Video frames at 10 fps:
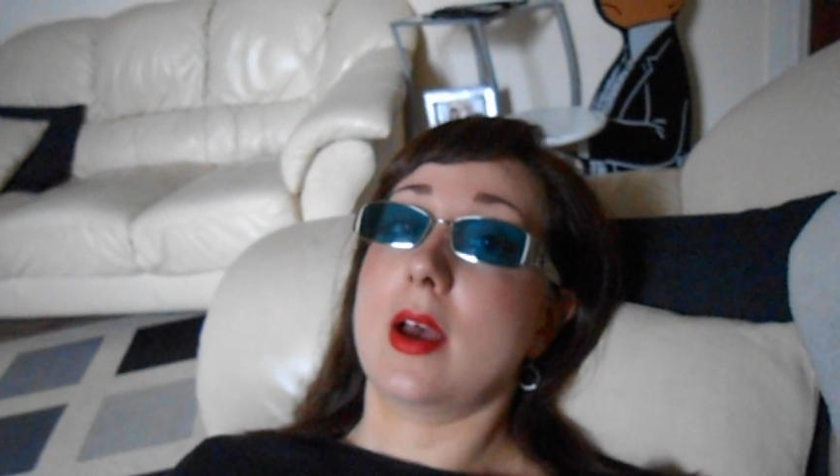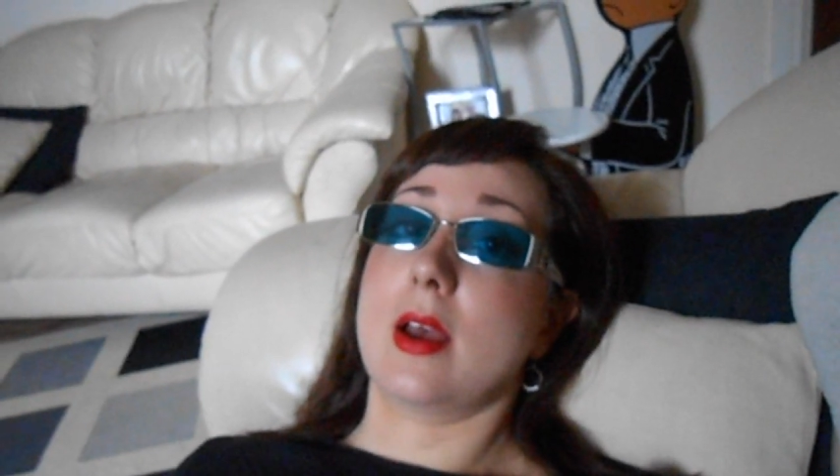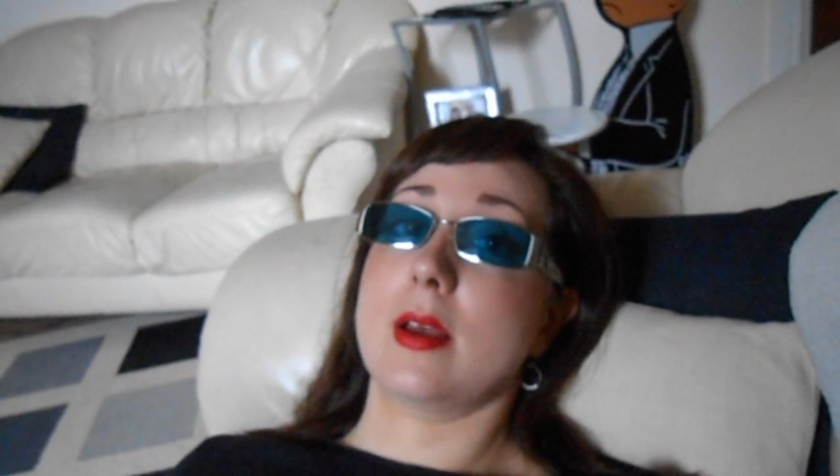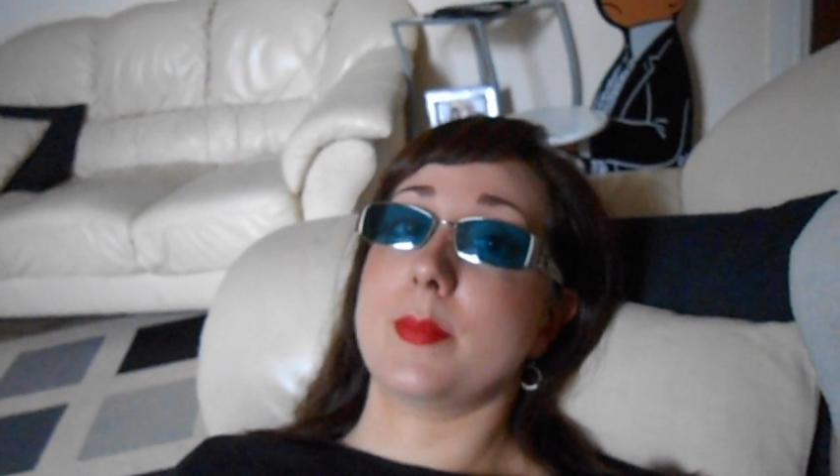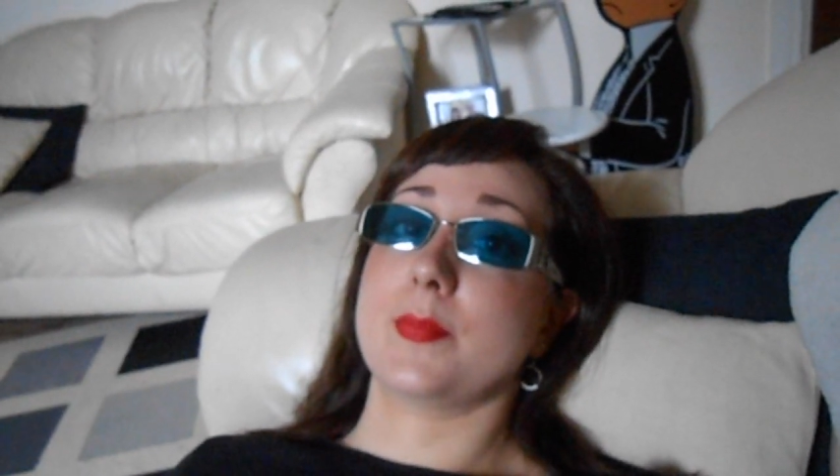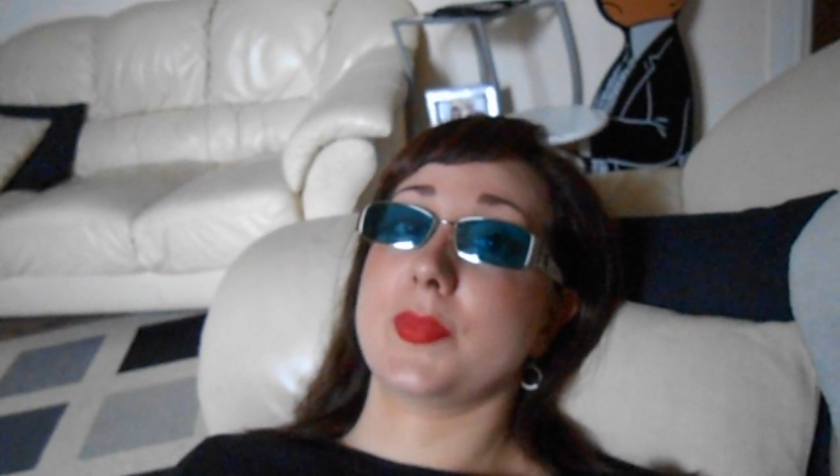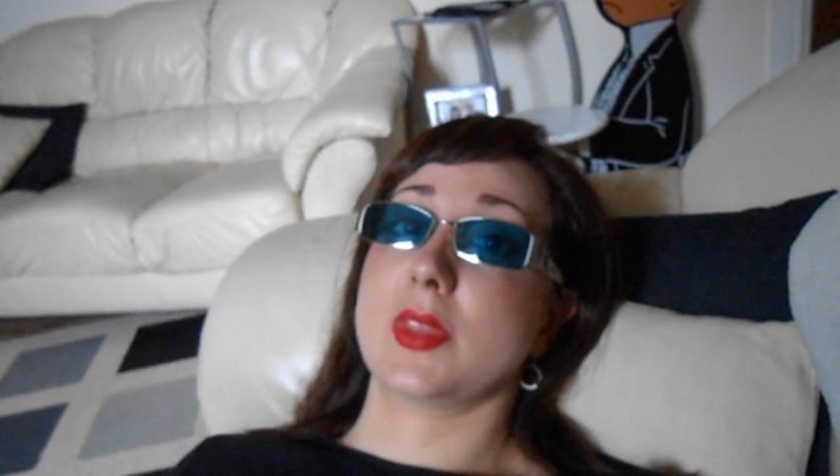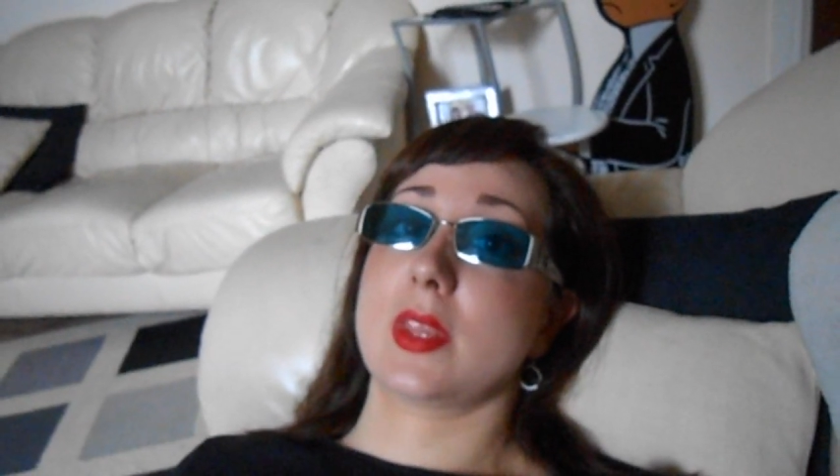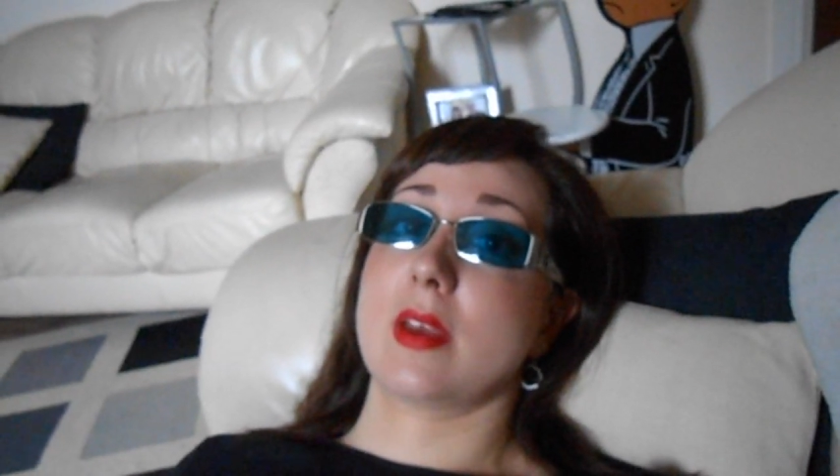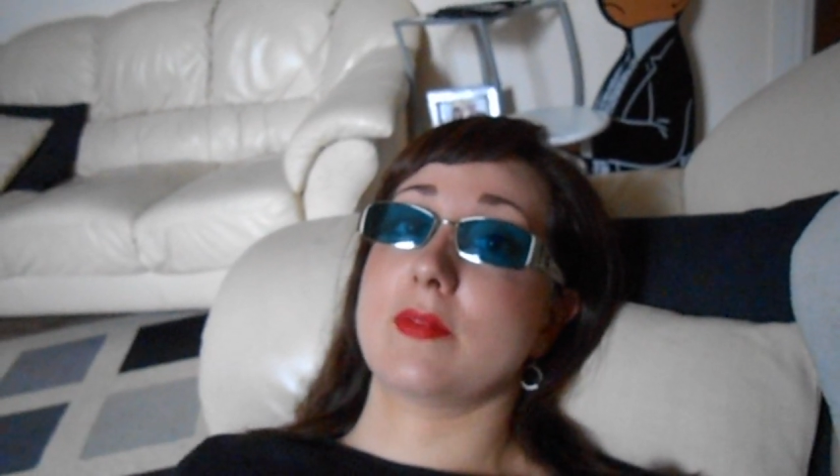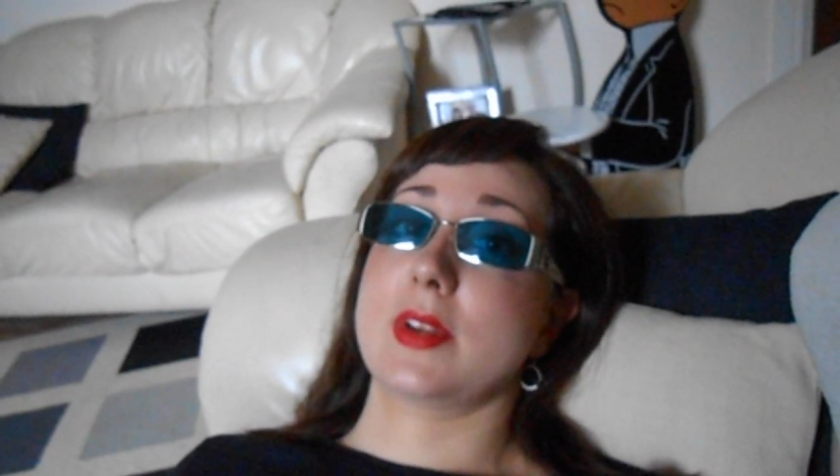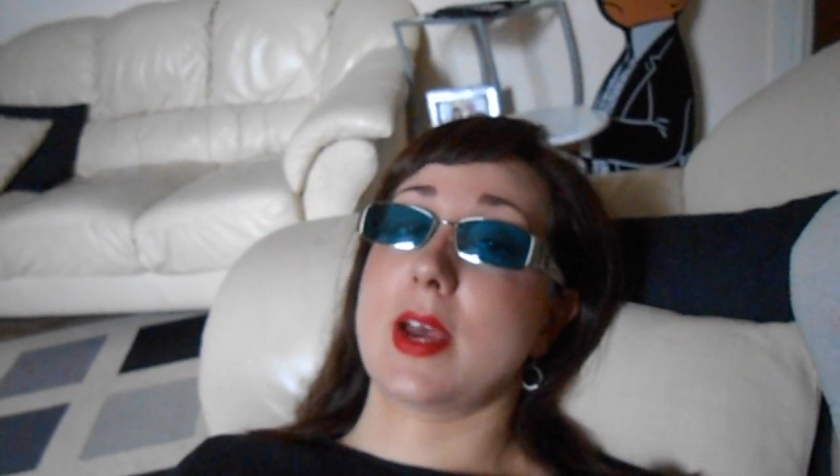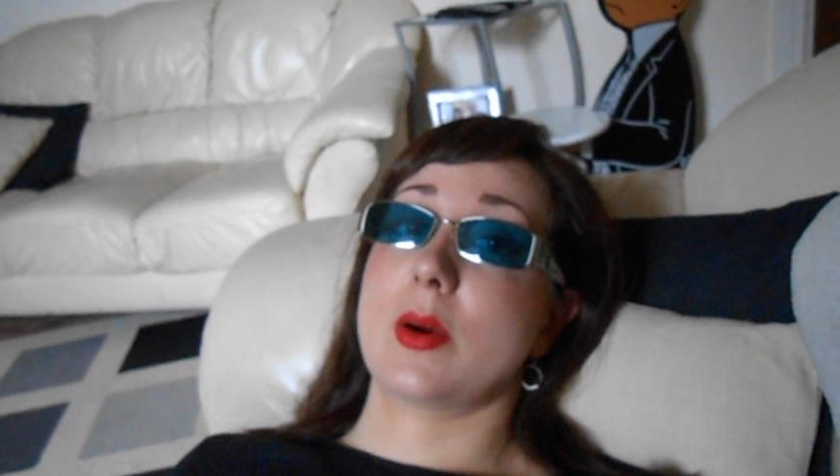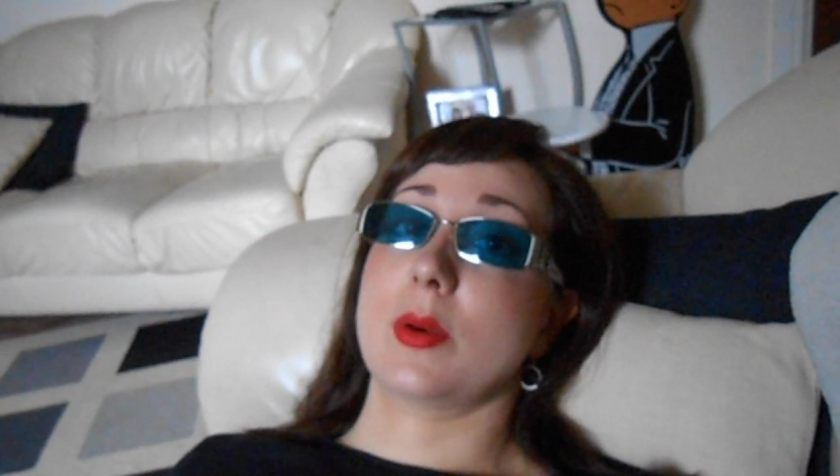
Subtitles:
And for now,